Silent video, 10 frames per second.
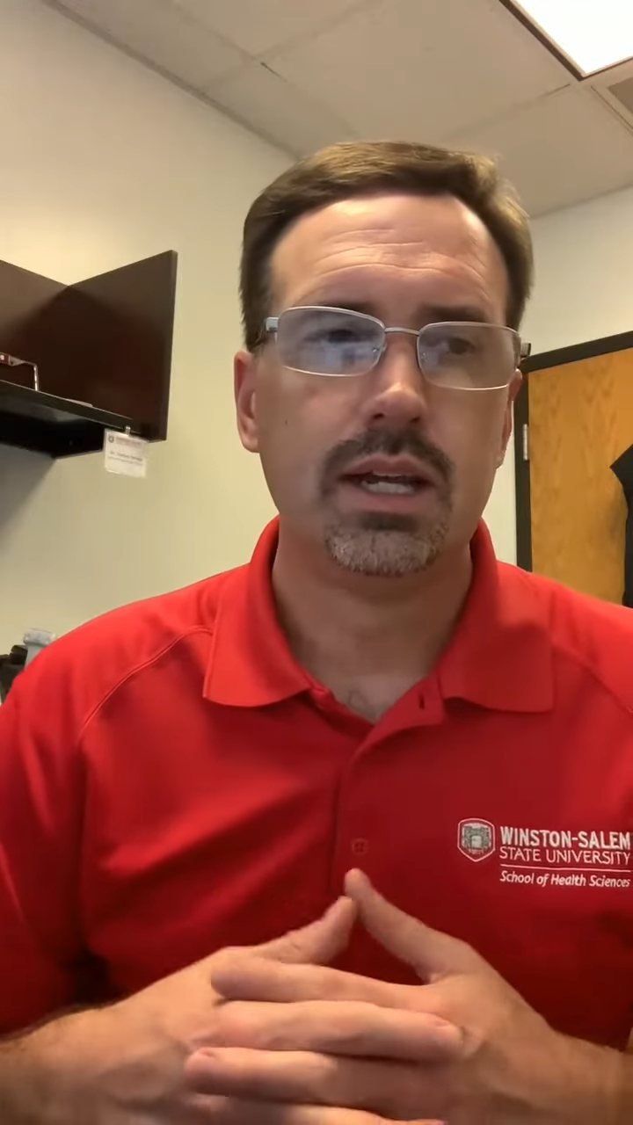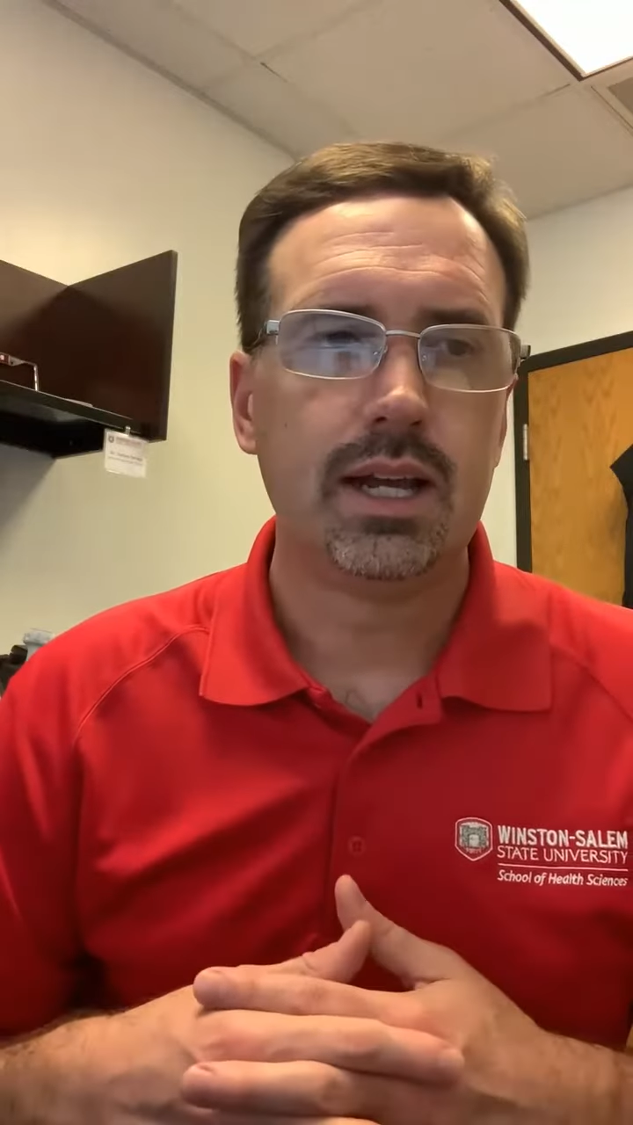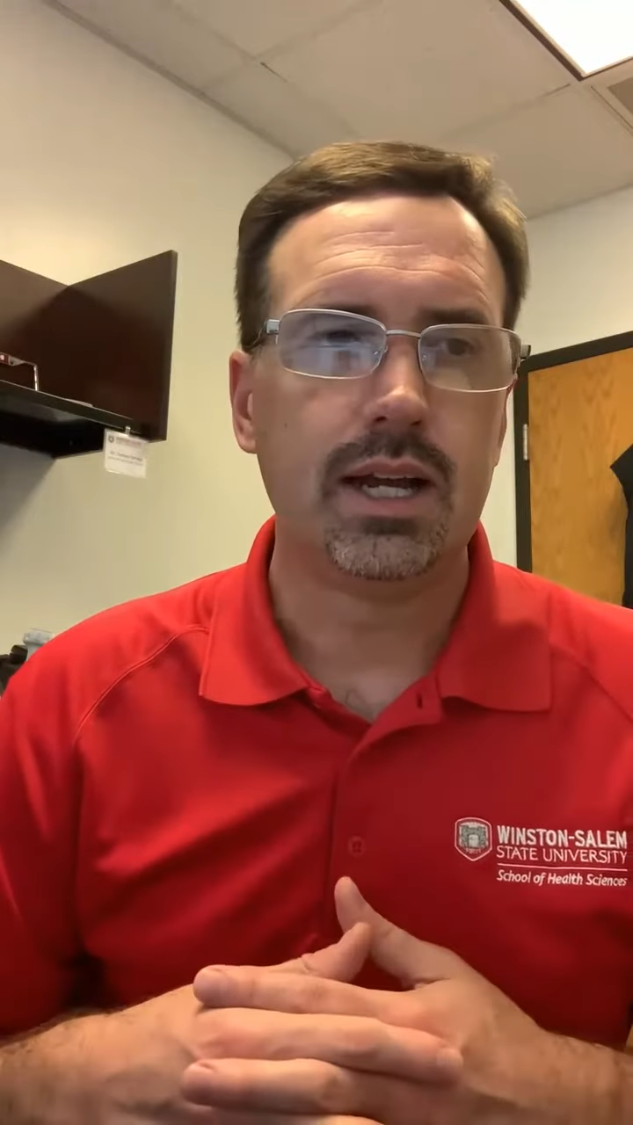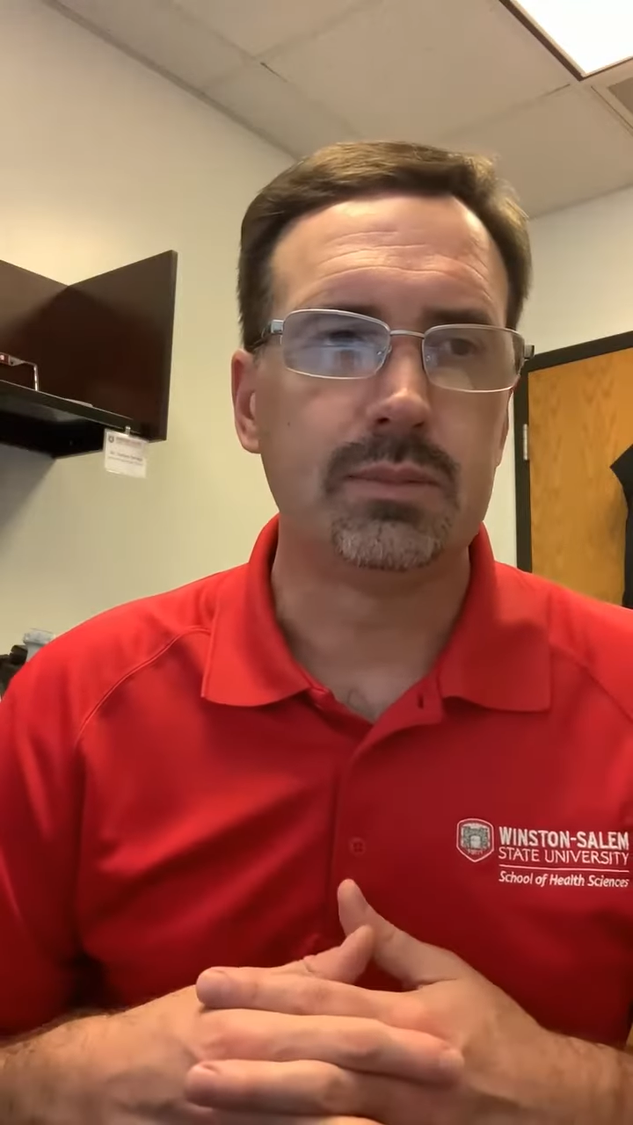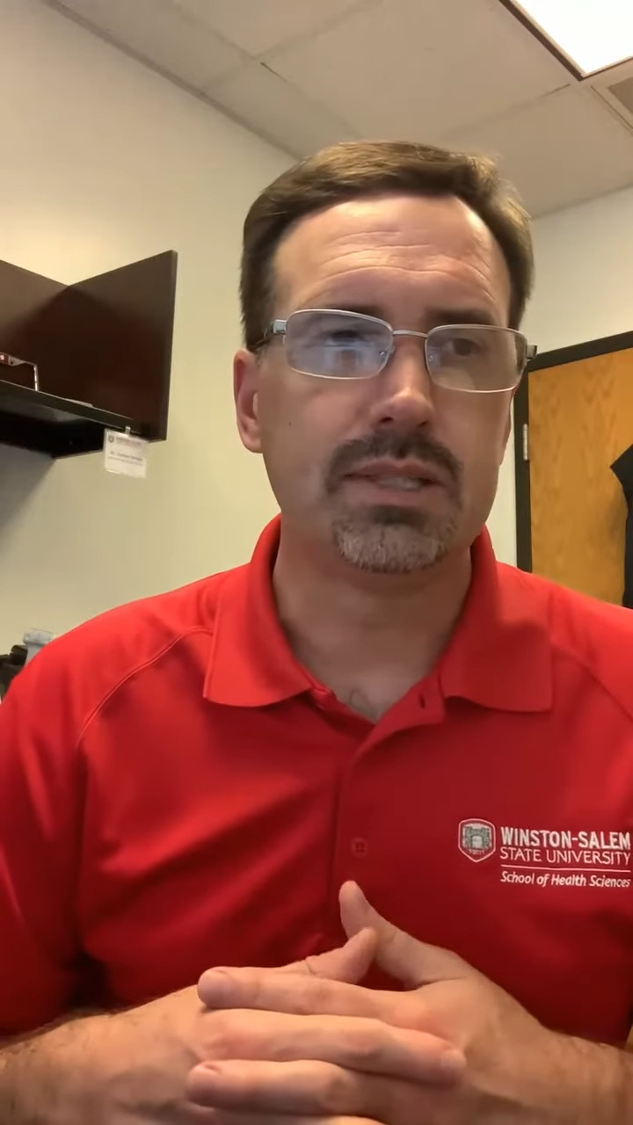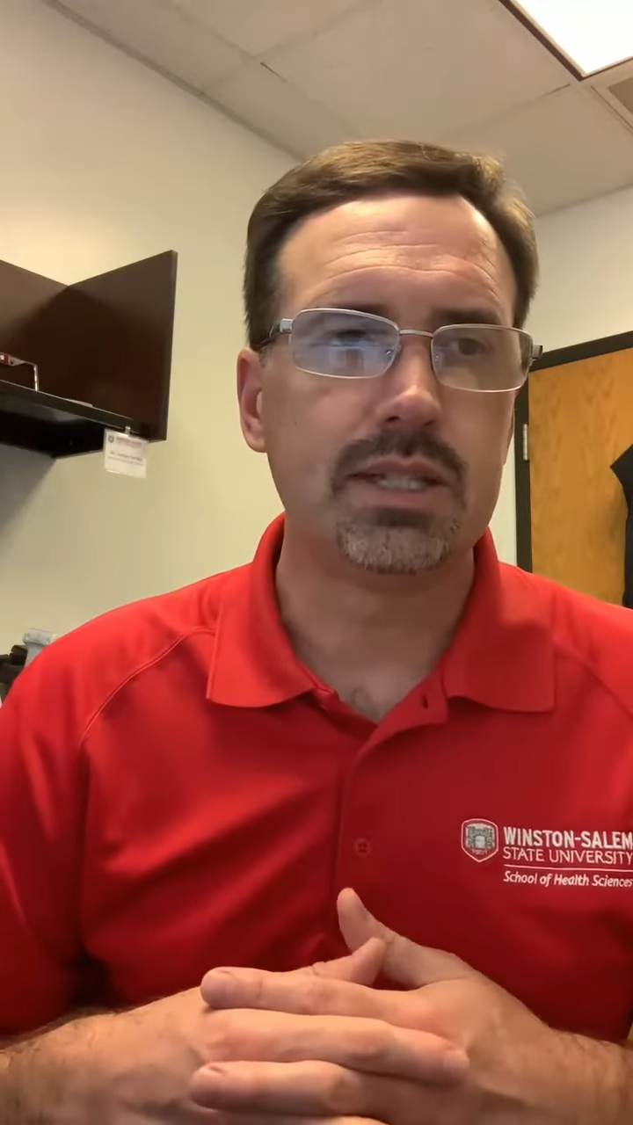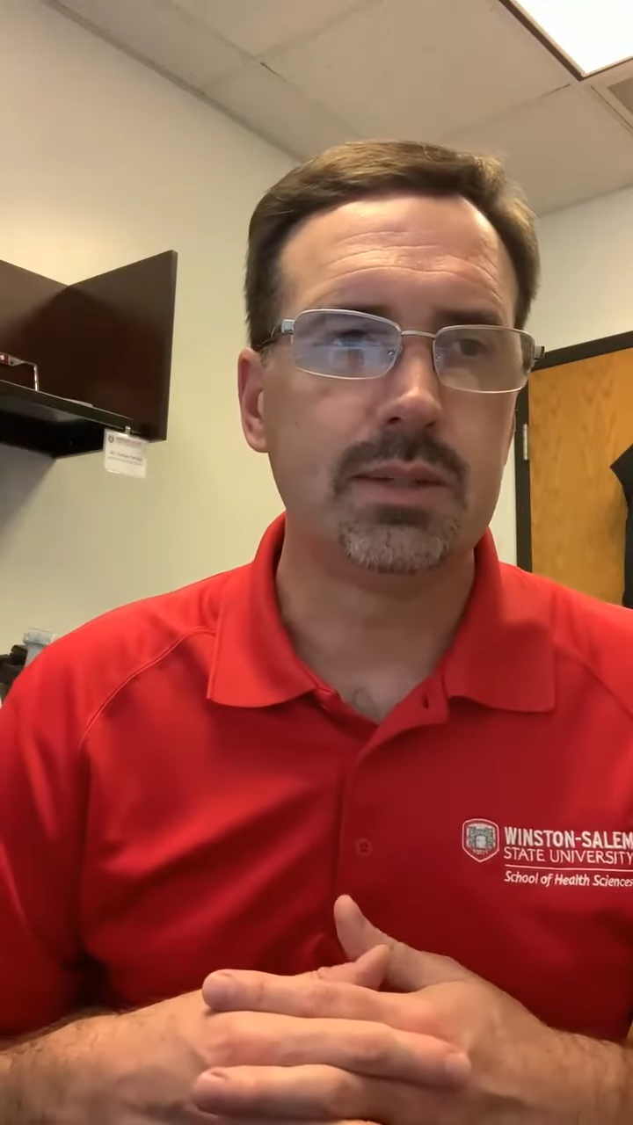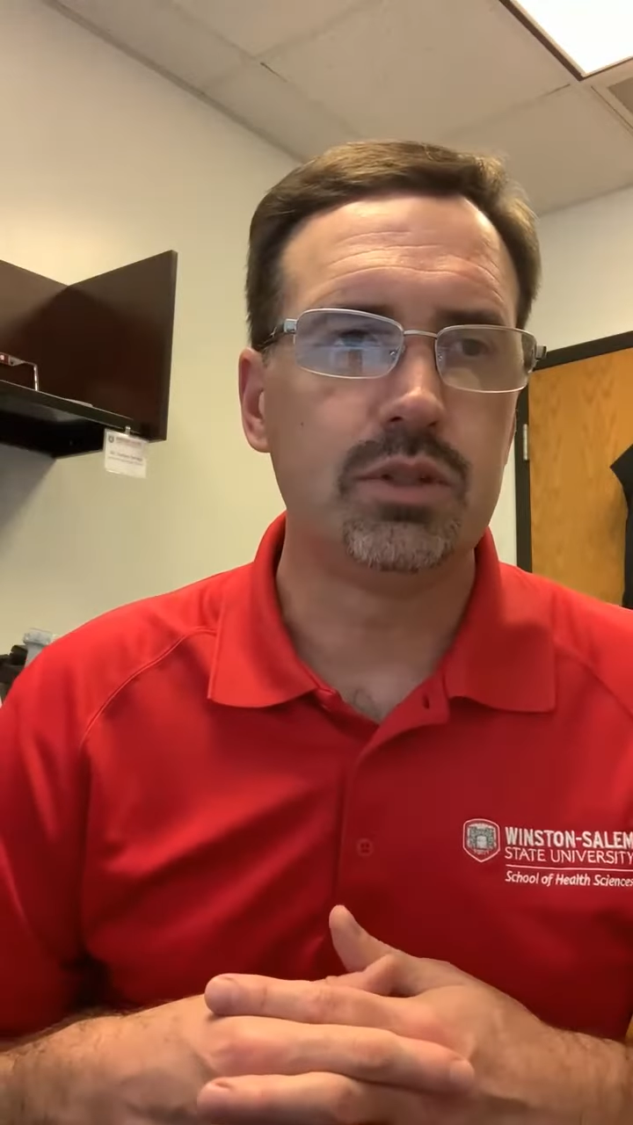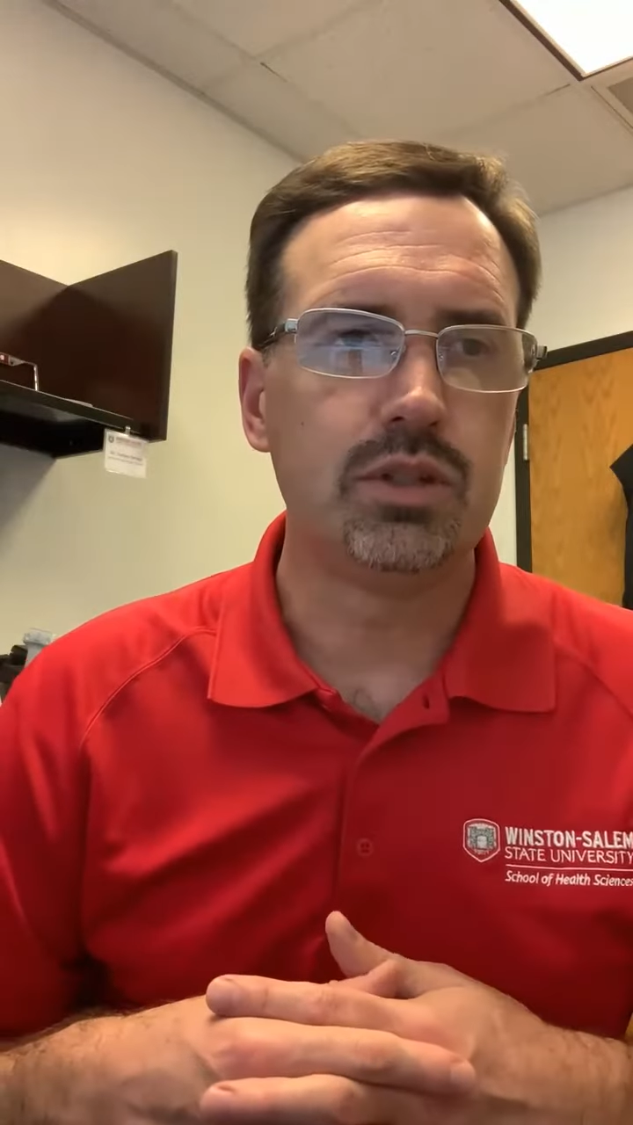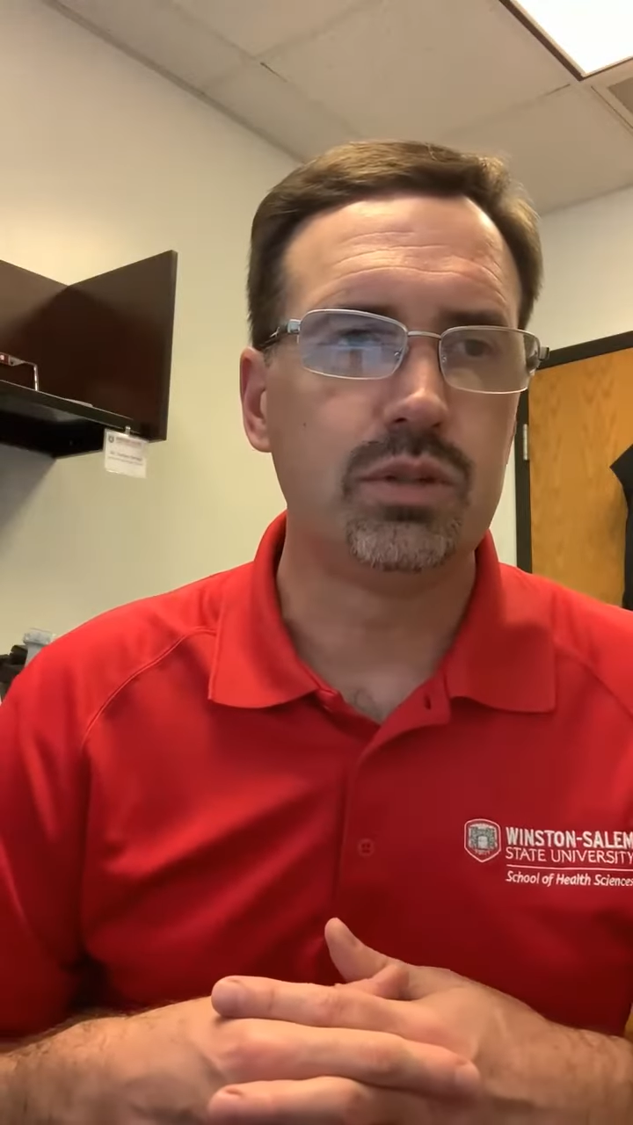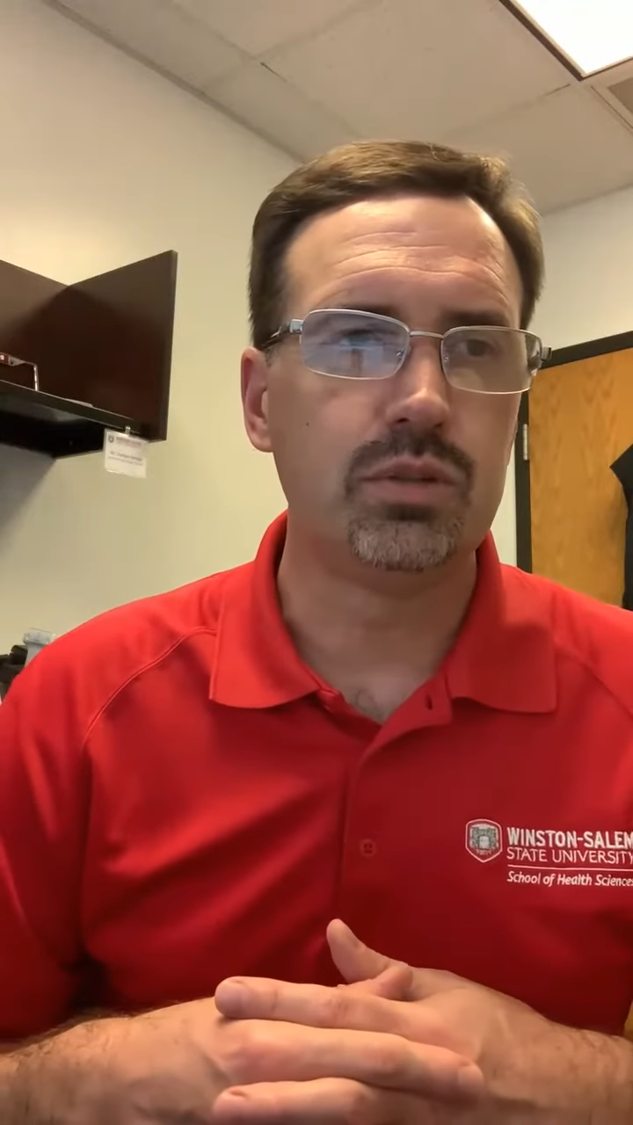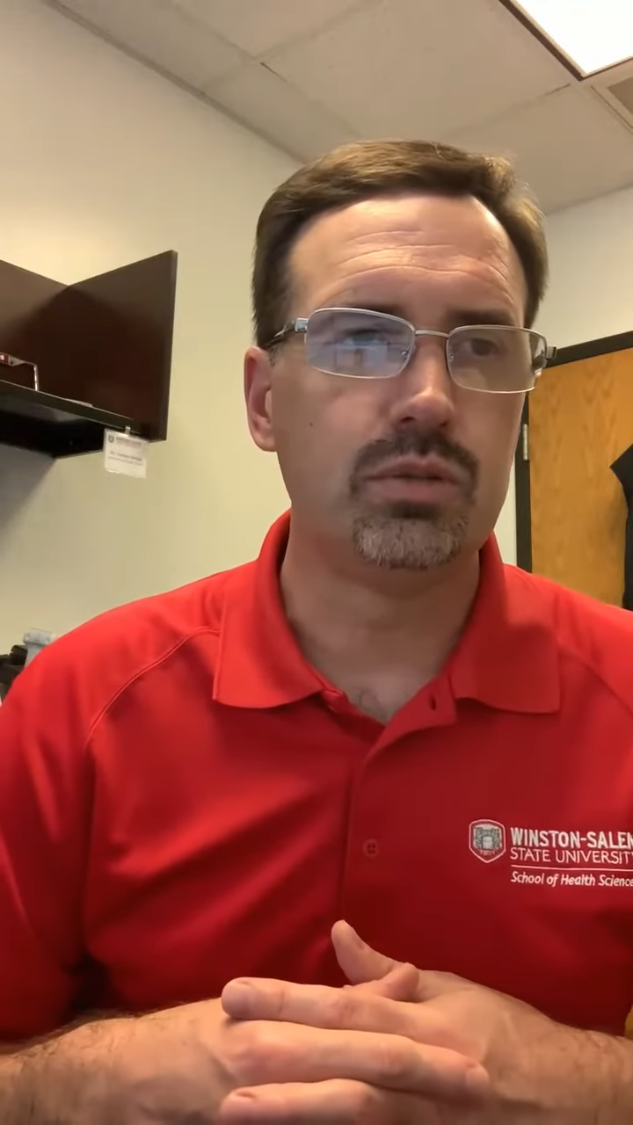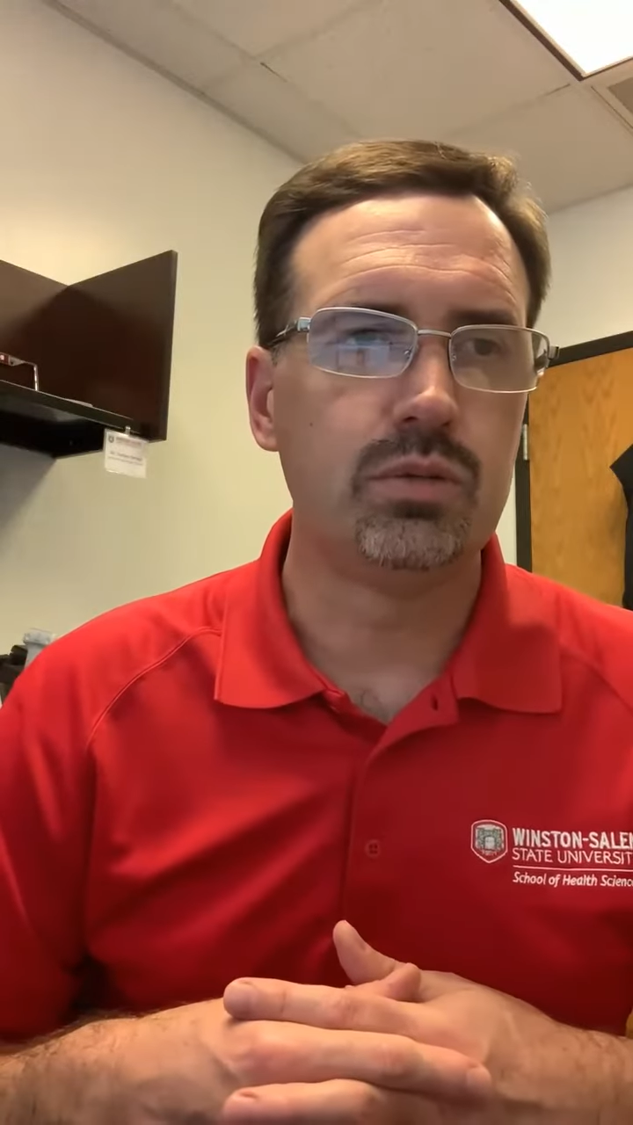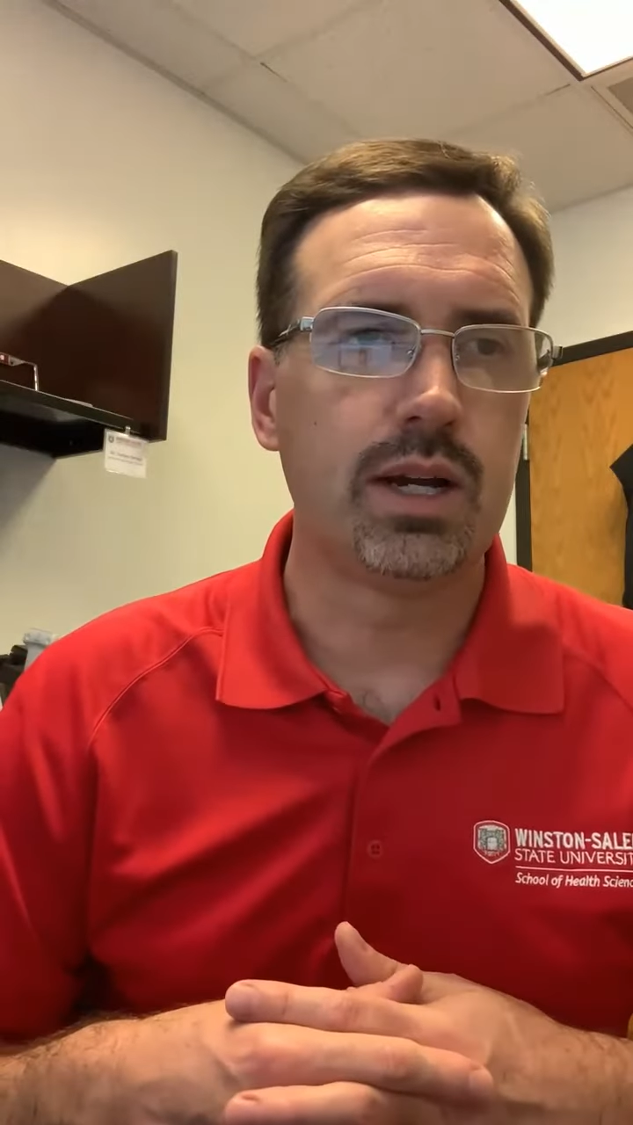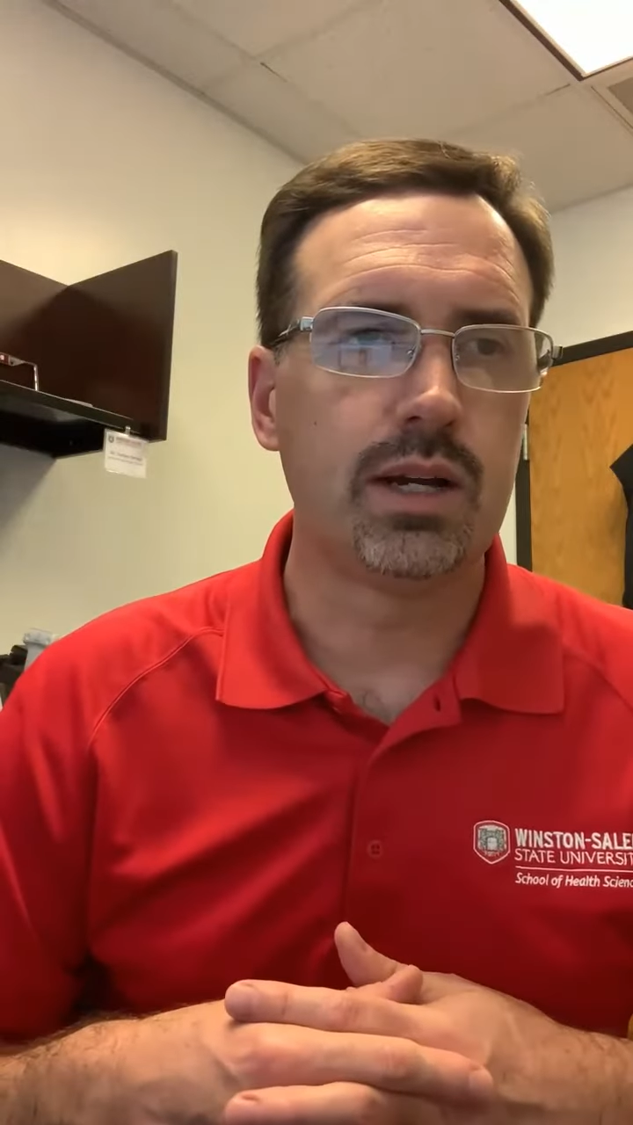It seemed to